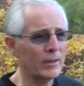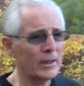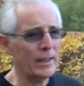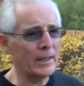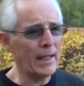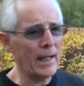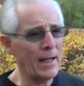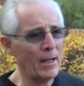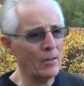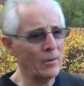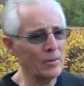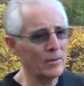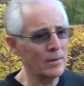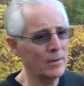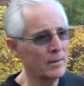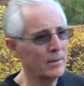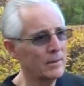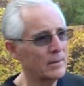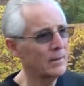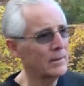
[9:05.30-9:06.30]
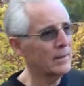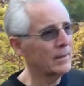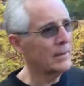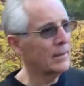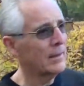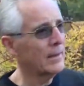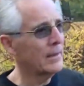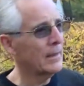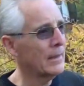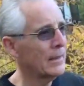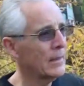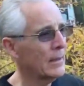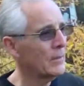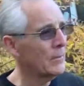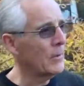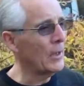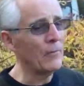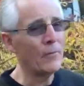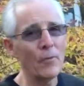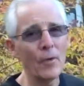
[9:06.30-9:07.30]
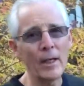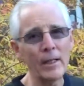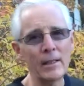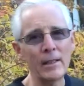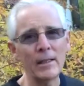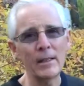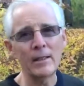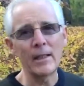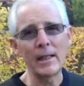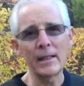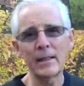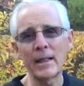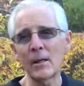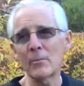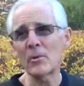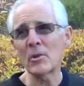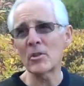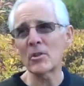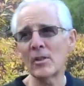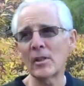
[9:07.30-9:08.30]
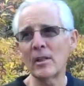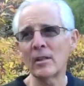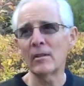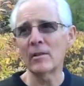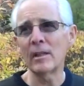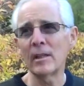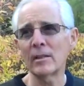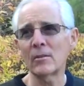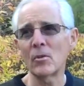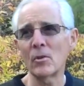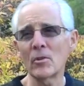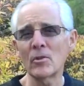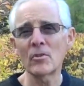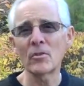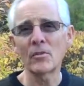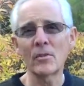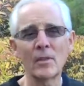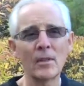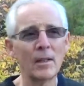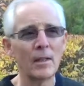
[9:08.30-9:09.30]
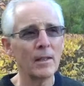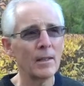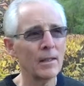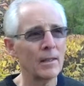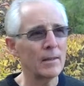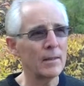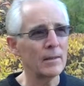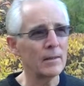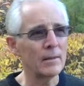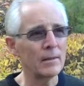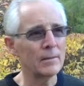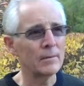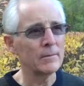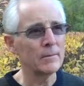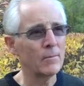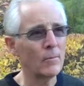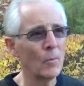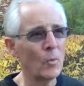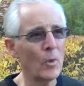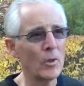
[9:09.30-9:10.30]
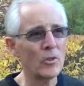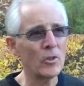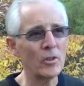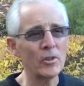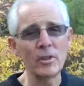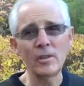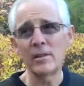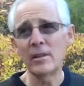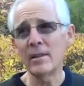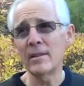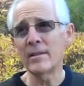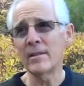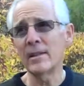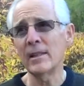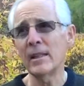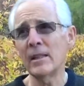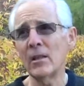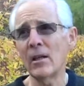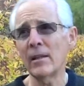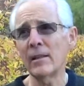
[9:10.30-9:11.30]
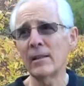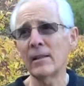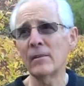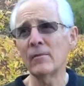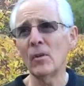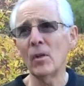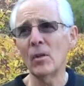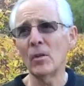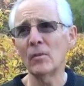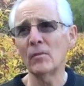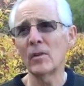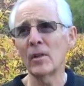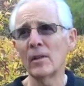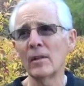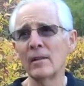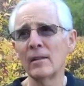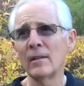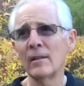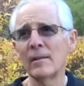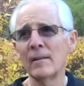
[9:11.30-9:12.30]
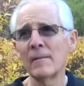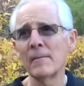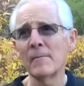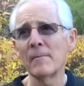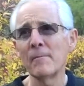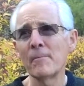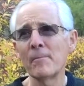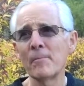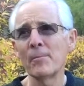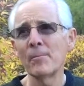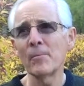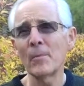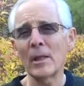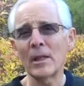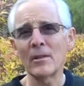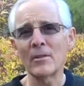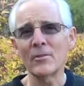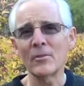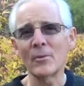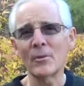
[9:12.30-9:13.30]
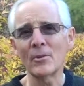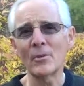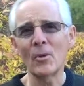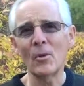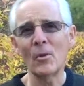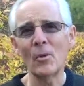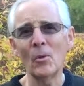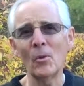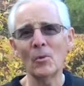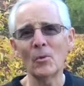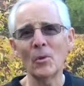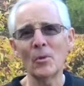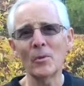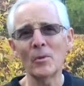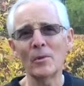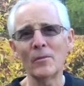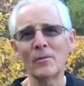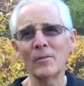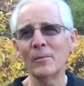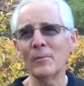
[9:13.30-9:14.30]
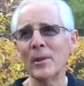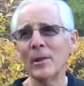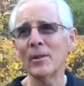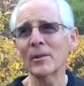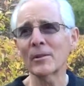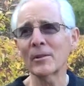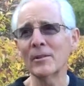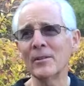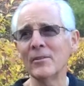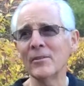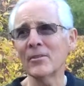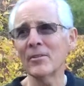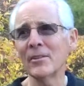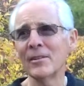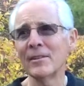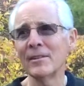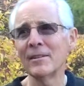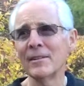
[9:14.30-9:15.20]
or get out. But finally they kept us there, and of course Washington, D.C. got involved because there was a whole load of Americans.